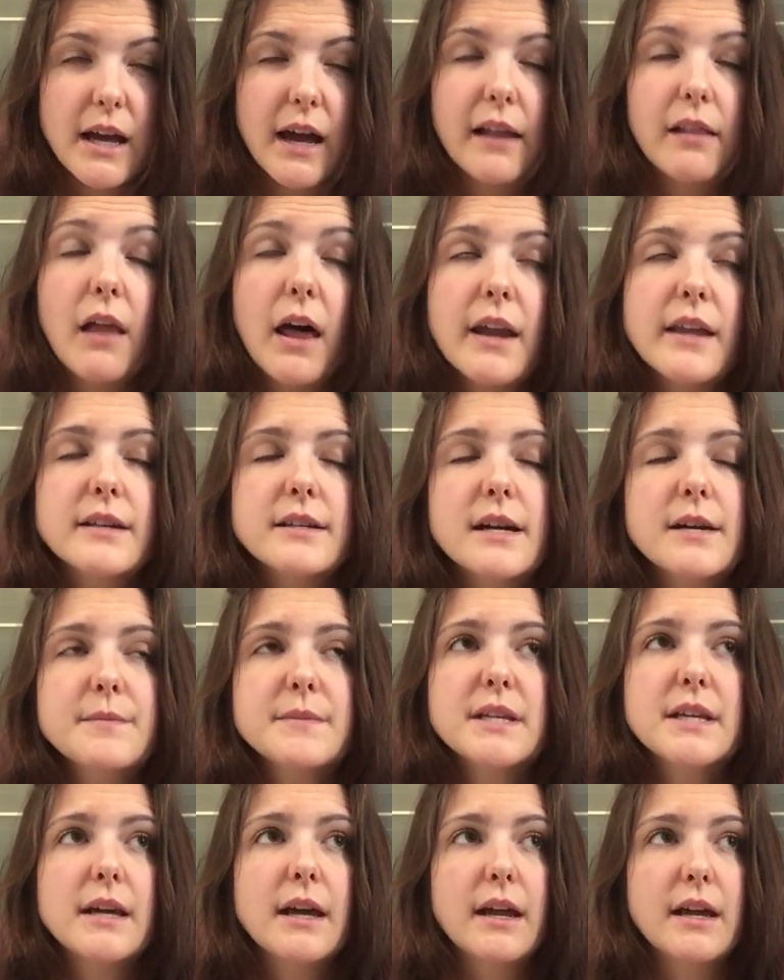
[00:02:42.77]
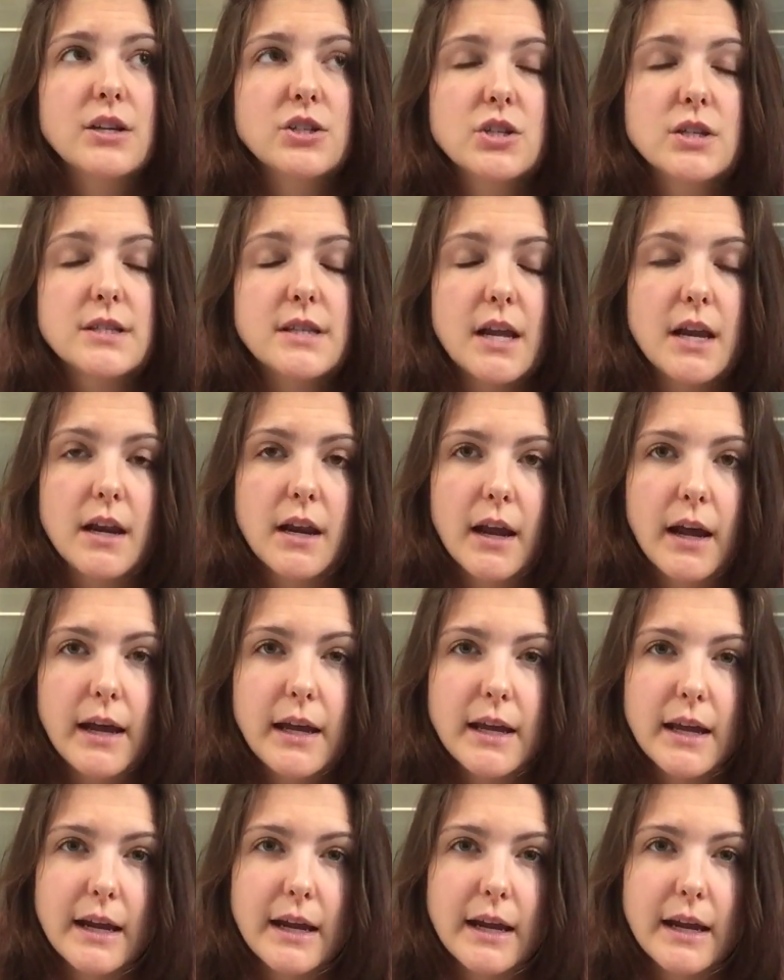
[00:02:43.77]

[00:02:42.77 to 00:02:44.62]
a lot of times I get anxious at night